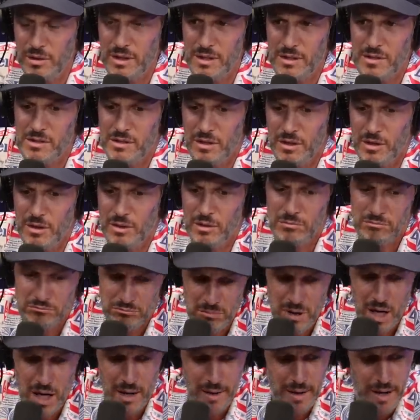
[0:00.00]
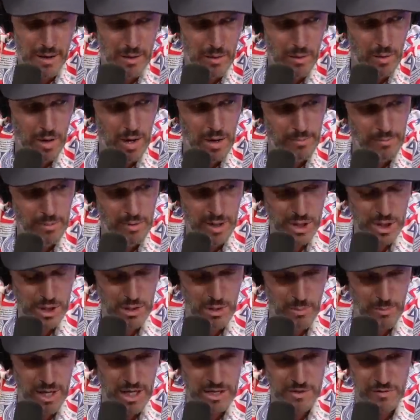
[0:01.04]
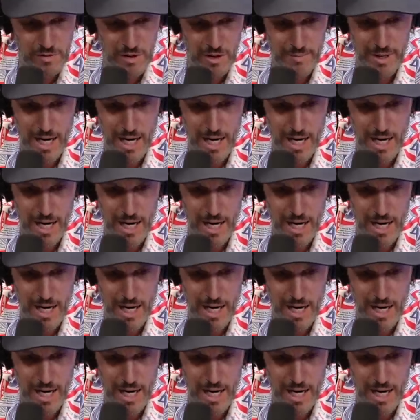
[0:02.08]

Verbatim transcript: and so I, am wishing the best for him.